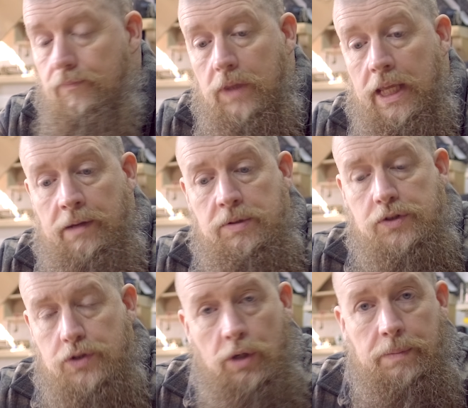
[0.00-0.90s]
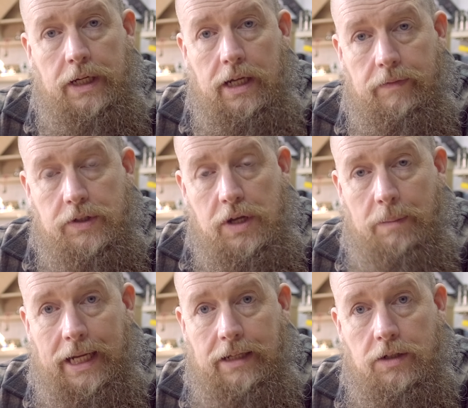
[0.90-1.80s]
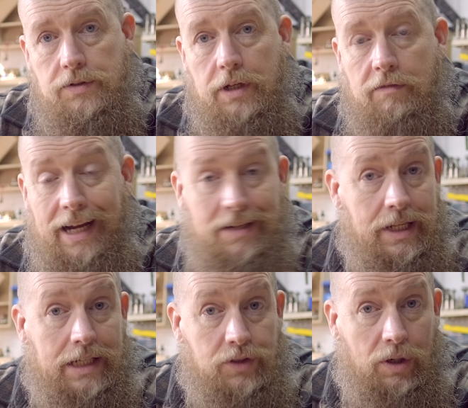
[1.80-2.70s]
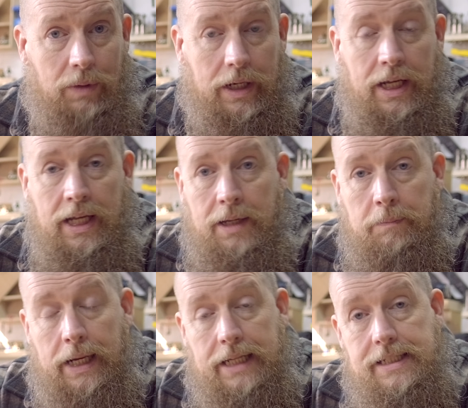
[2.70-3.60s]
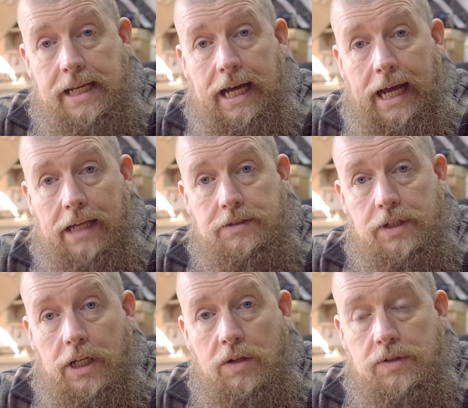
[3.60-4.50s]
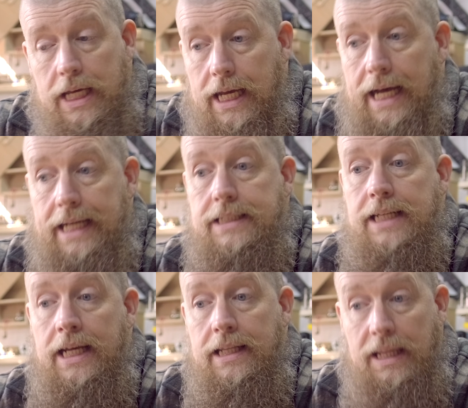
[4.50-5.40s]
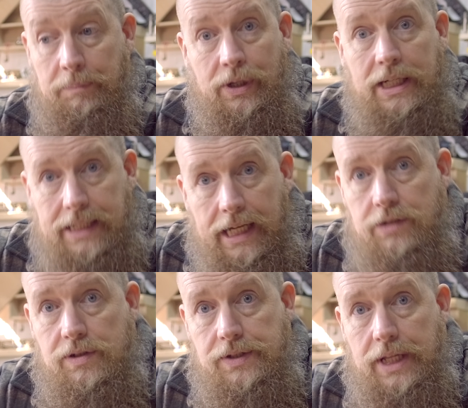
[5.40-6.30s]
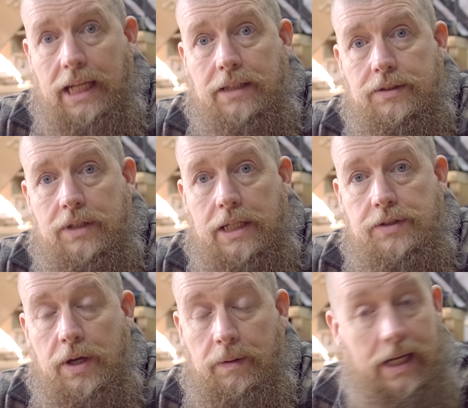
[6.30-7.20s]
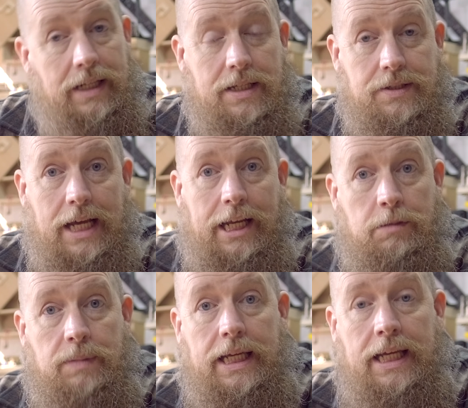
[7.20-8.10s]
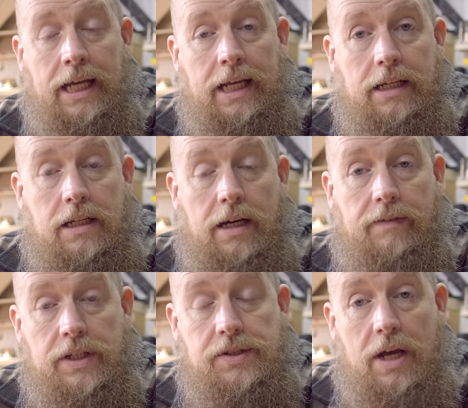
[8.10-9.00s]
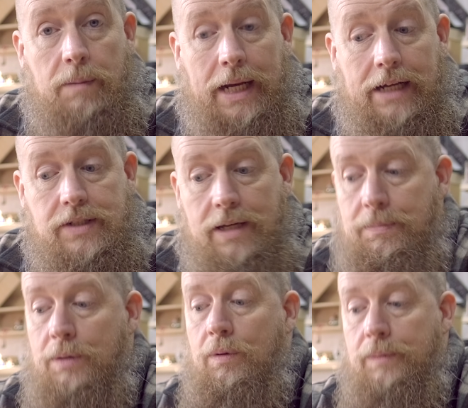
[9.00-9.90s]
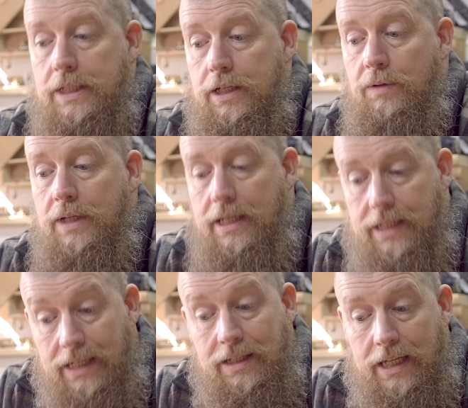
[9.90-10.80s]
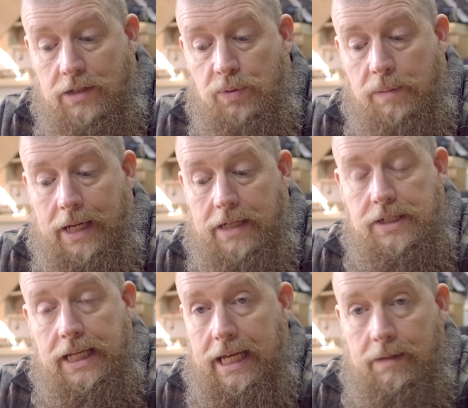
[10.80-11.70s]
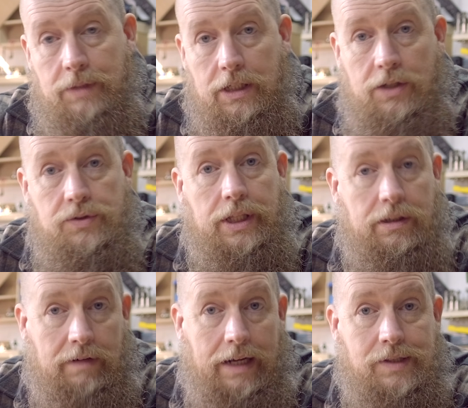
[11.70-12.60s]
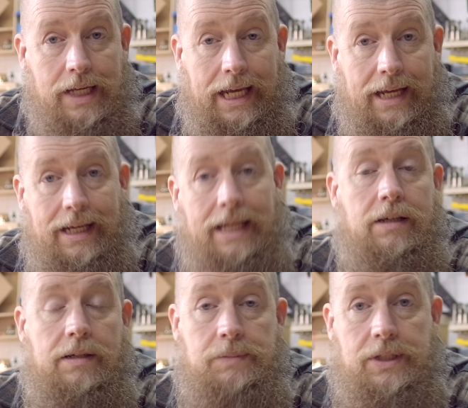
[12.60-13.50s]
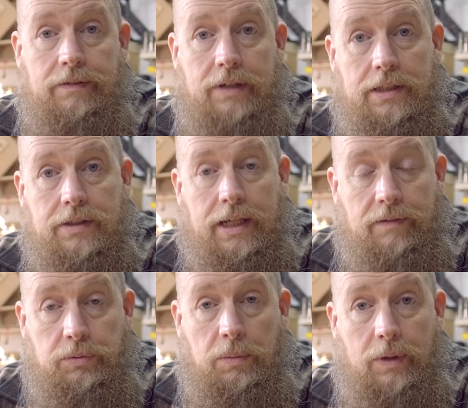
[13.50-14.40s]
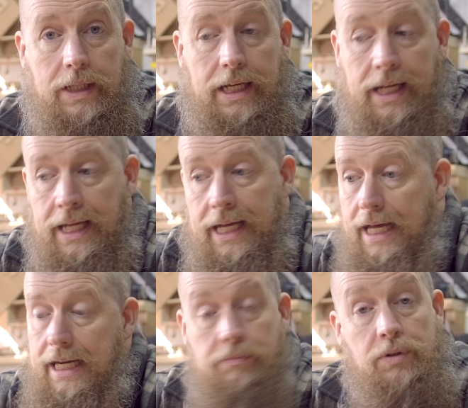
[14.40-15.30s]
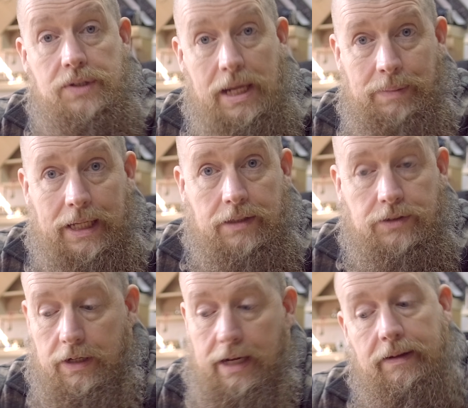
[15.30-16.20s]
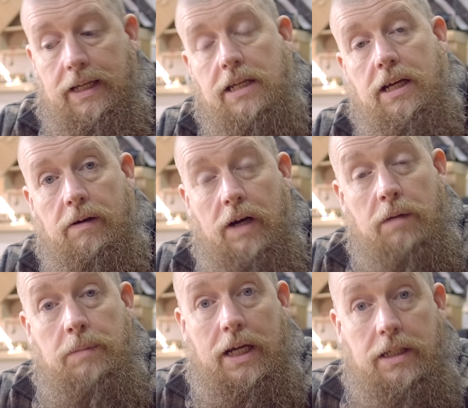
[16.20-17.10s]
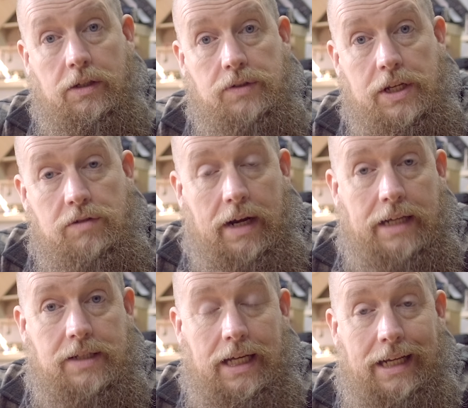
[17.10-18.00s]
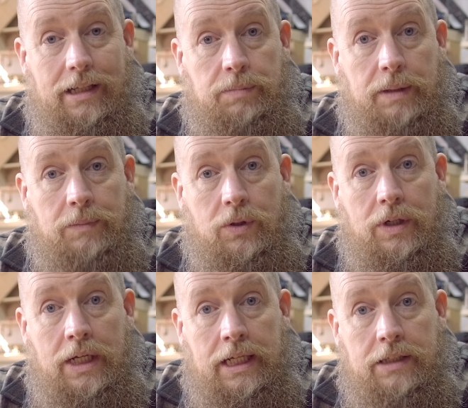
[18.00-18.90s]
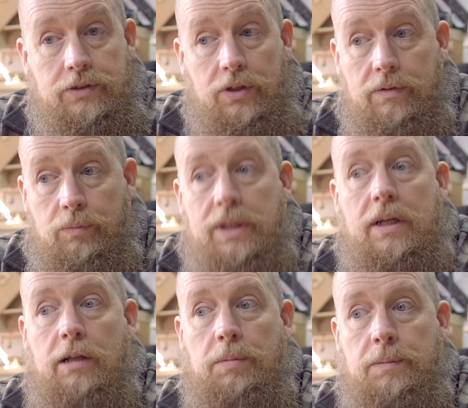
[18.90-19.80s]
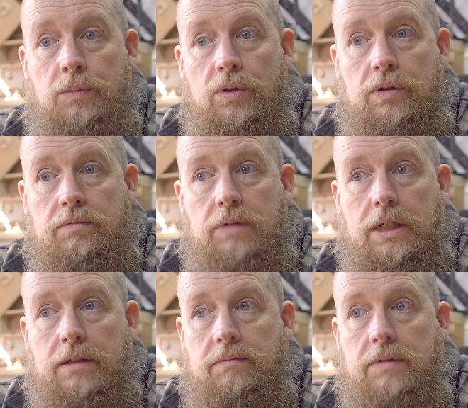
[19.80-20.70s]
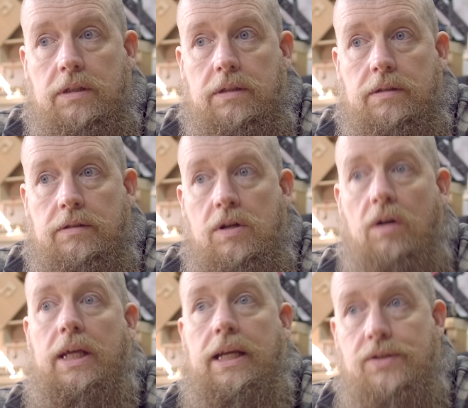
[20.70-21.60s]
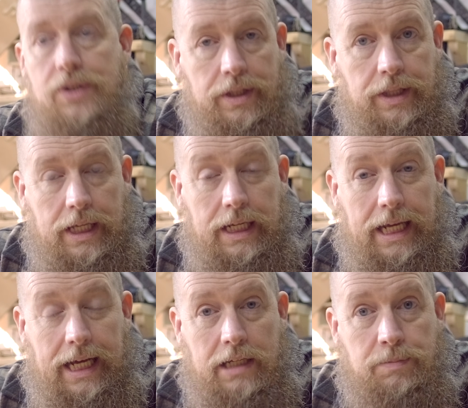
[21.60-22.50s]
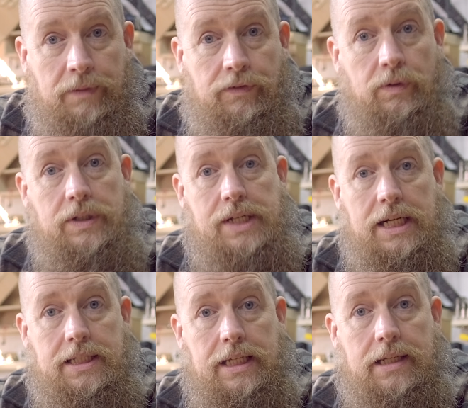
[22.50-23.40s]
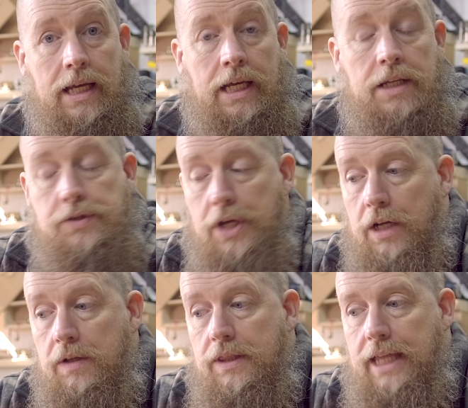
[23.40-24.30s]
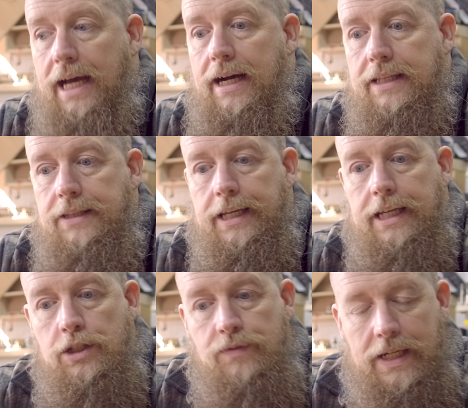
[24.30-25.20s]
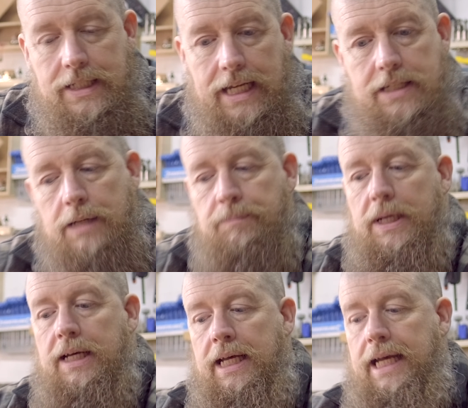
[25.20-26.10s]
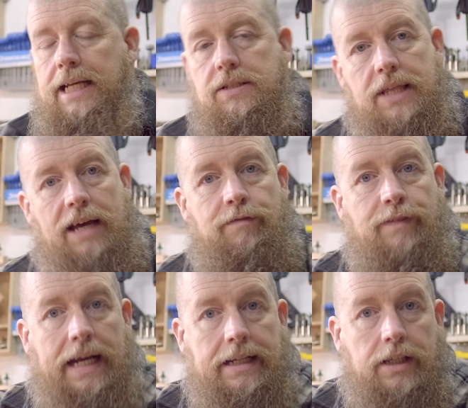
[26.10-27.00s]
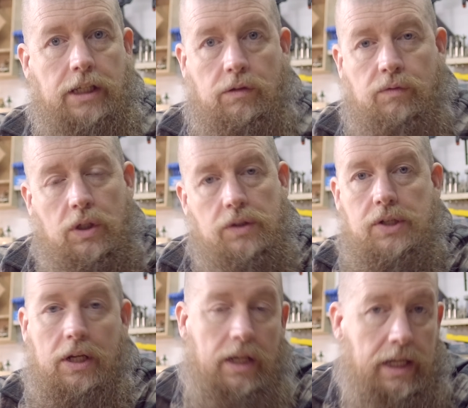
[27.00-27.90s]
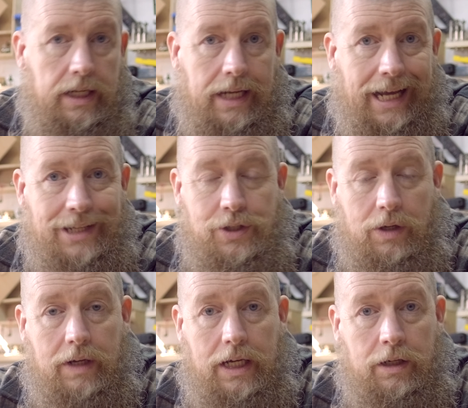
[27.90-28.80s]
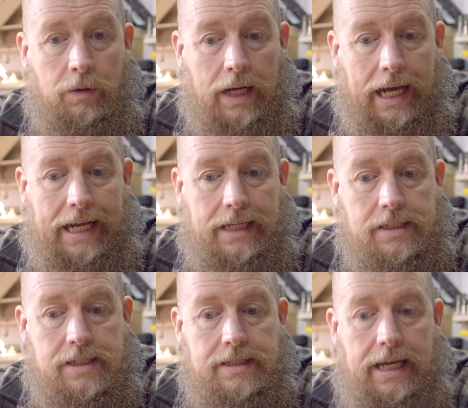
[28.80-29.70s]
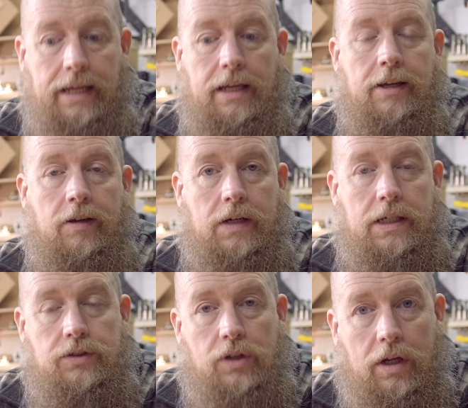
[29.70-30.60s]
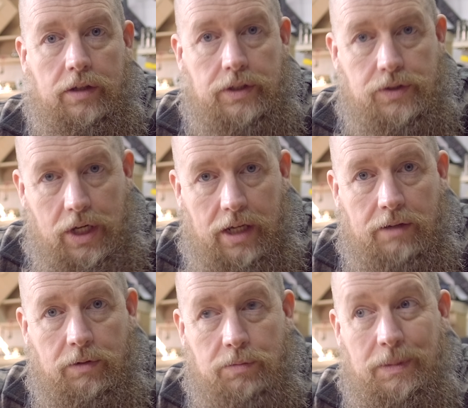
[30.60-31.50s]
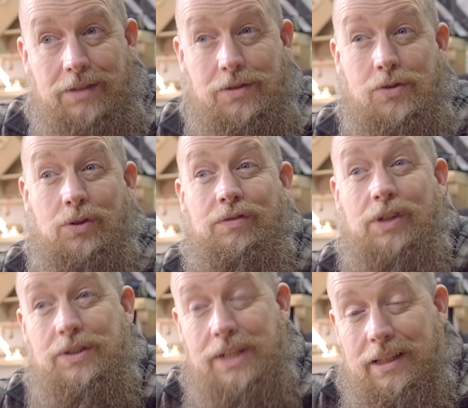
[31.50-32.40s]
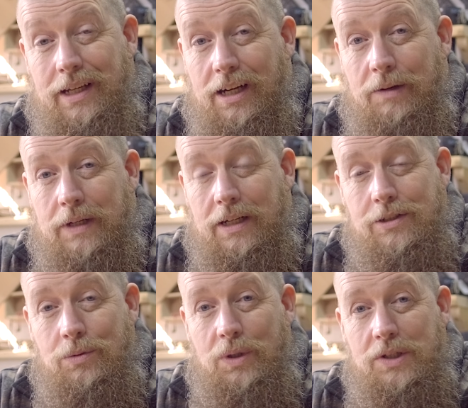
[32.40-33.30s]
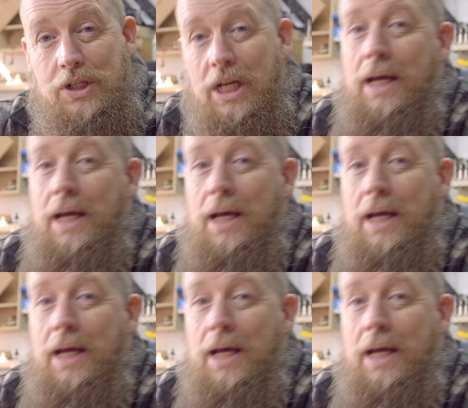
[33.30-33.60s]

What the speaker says: He was super nervous about using a router. He's got one, but hasn't used it, and they're pretty dangerous things, and so understandably nervous about it. But what we did is we managed to get him using the router here. He got himself nice and comfortable with it, and everyone's happy. So now he can go home and use his router a little bit more, sort of with a little bit more knowledge than he had before he started. So that, I think, is fantastic. But it's that fact that you've got to learn as you go, and taking you guys along the journey with me is the sort of content that I would like to watch.